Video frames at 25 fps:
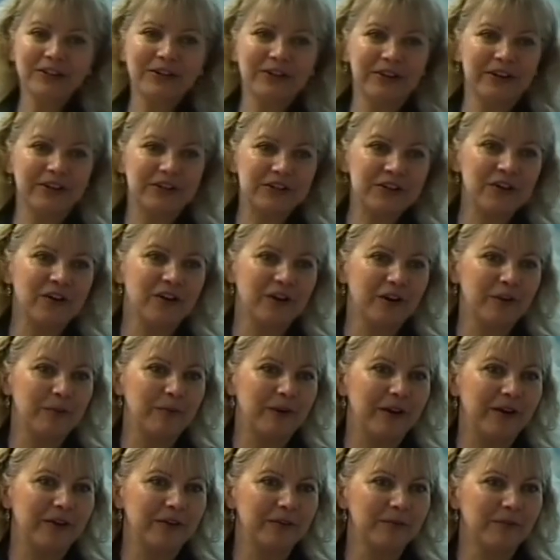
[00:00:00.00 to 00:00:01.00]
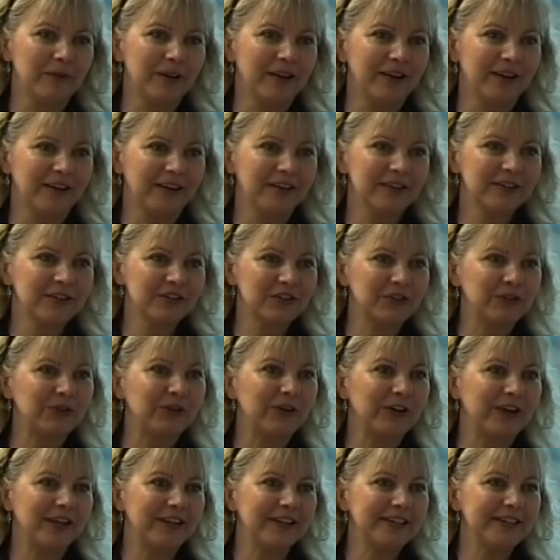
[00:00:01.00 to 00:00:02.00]
going to talk about my
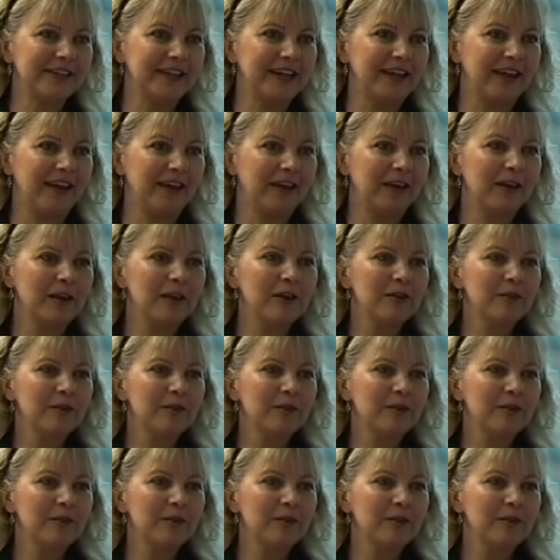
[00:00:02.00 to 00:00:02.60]
story today,